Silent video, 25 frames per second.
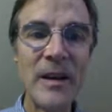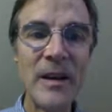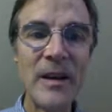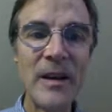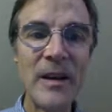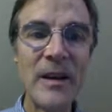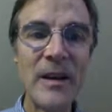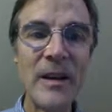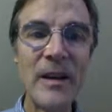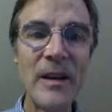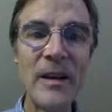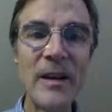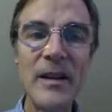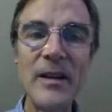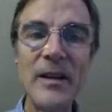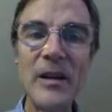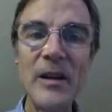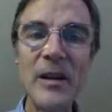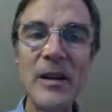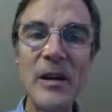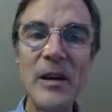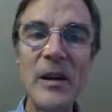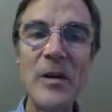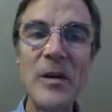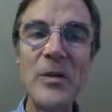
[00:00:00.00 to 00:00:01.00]
the, the
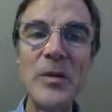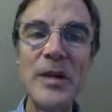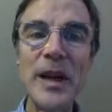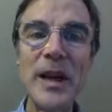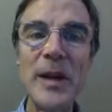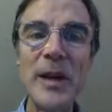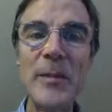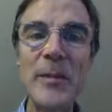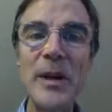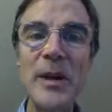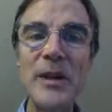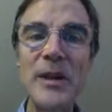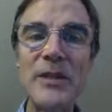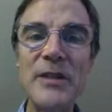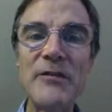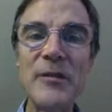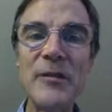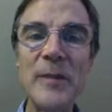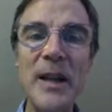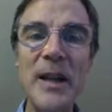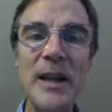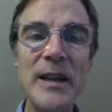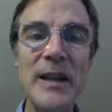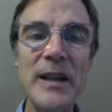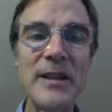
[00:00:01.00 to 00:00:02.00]
load image from
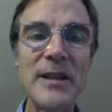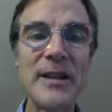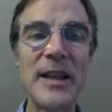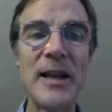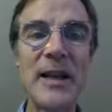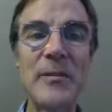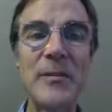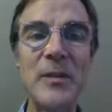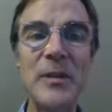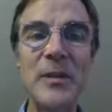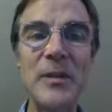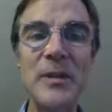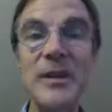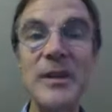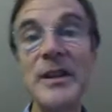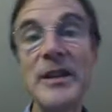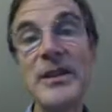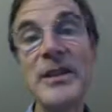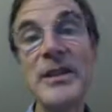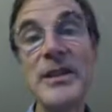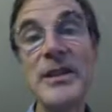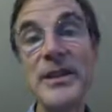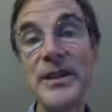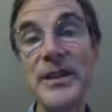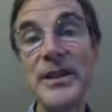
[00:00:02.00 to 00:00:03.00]
that example. And
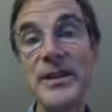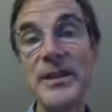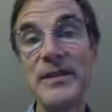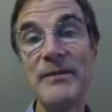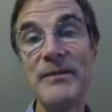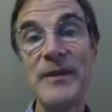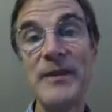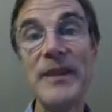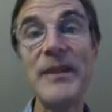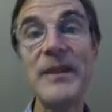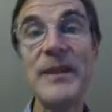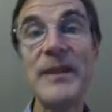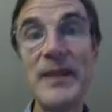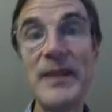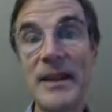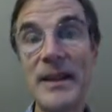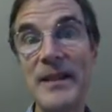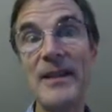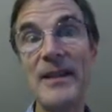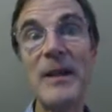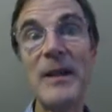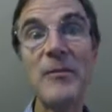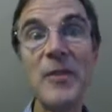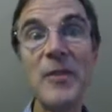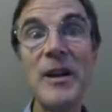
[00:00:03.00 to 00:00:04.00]
this is,
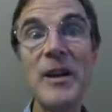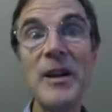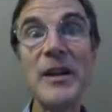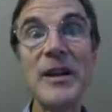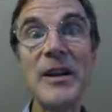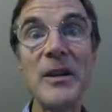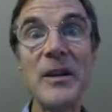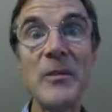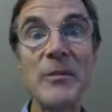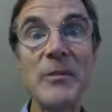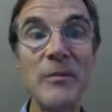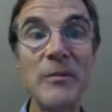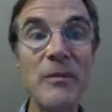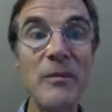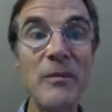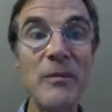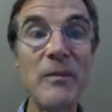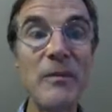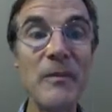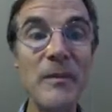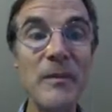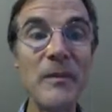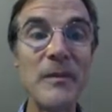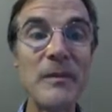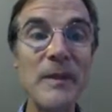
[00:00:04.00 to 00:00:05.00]
I'm running on,
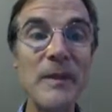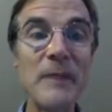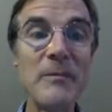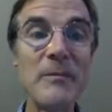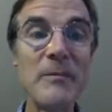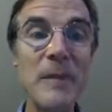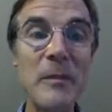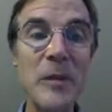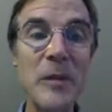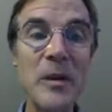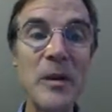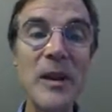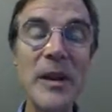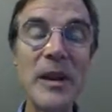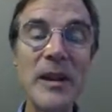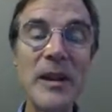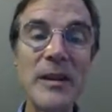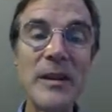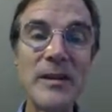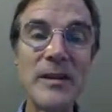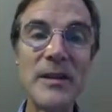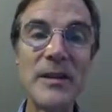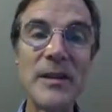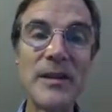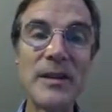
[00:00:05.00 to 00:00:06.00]
I'm, I'm looking
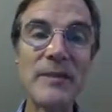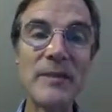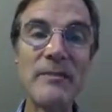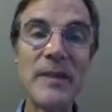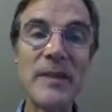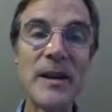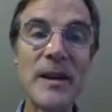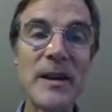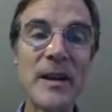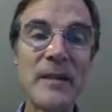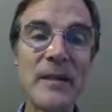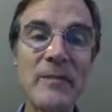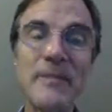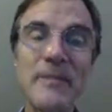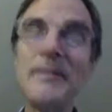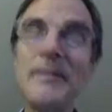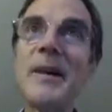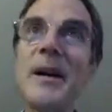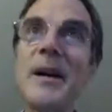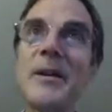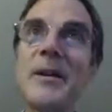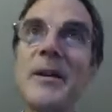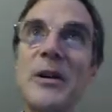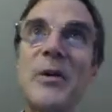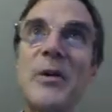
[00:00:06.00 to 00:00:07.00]
at this, uh,
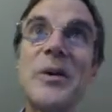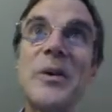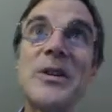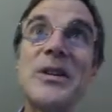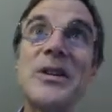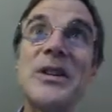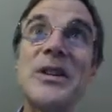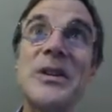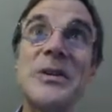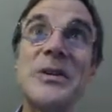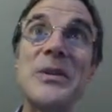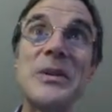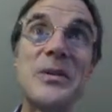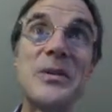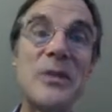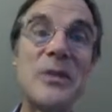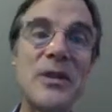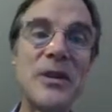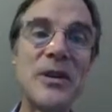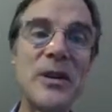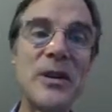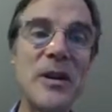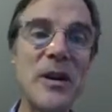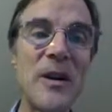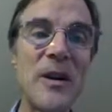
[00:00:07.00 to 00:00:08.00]
our course notes, which
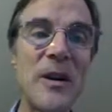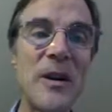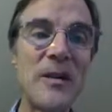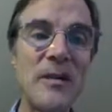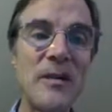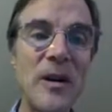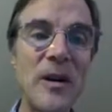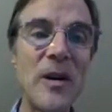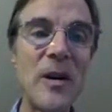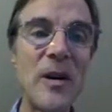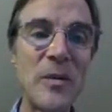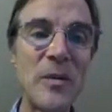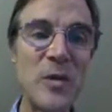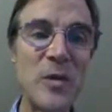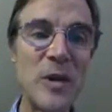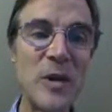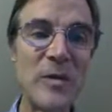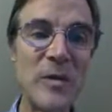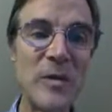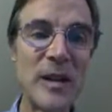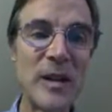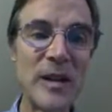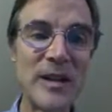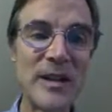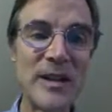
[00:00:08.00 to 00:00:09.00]
are on, on
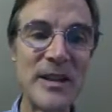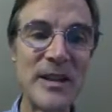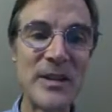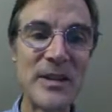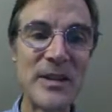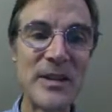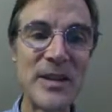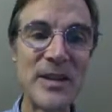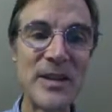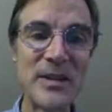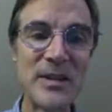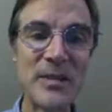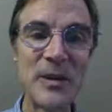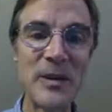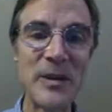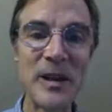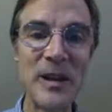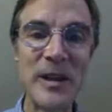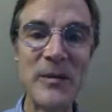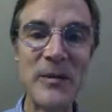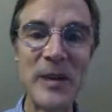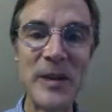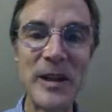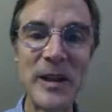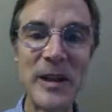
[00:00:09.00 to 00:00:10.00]
WordPress. So this is
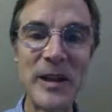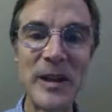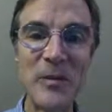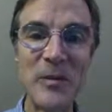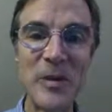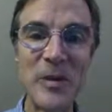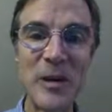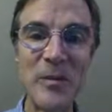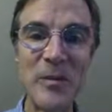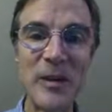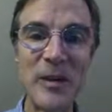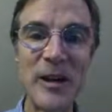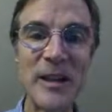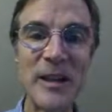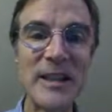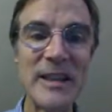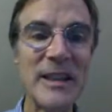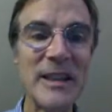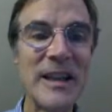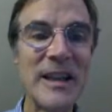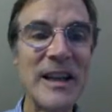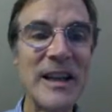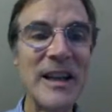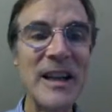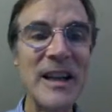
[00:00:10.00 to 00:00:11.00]
really running in WordPress.
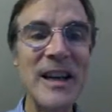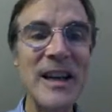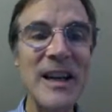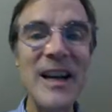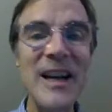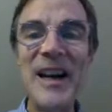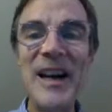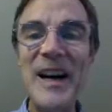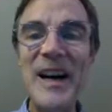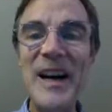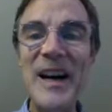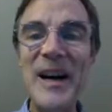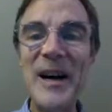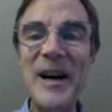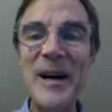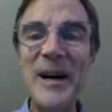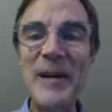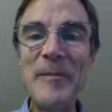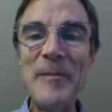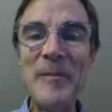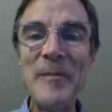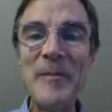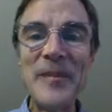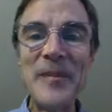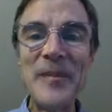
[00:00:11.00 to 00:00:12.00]

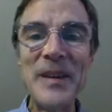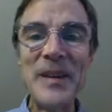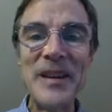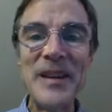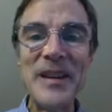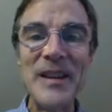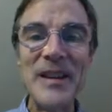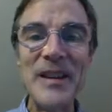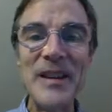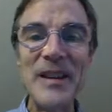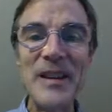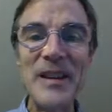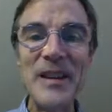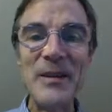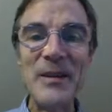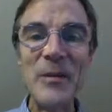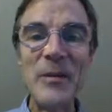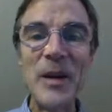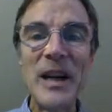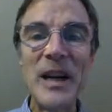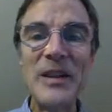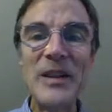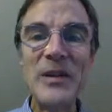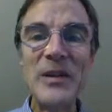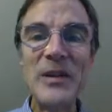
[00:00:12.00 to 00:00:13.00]
Um,
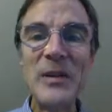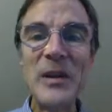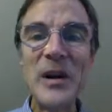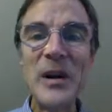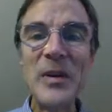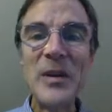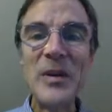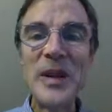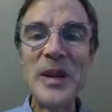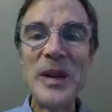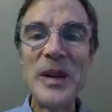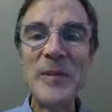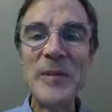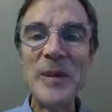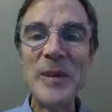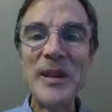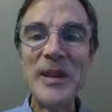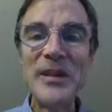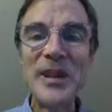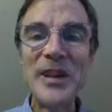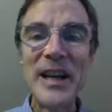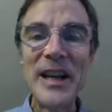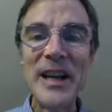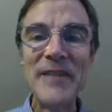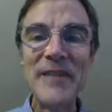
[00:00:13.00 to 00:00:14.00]
when I do load
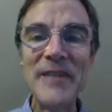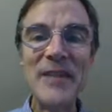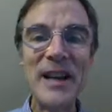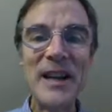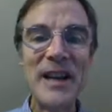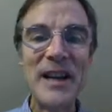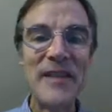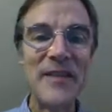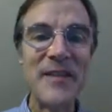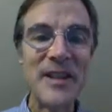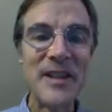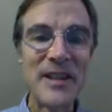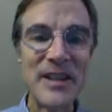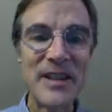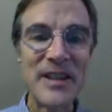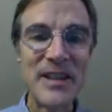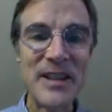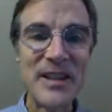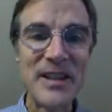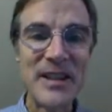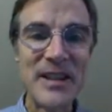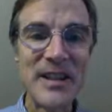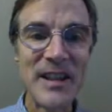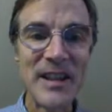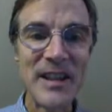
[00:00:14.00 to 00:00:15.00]
image, I have to have
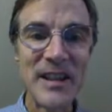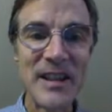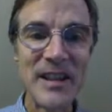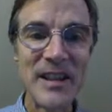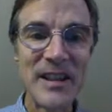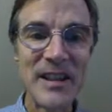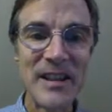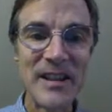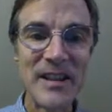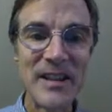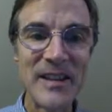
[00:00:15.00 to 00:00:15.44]
this uh,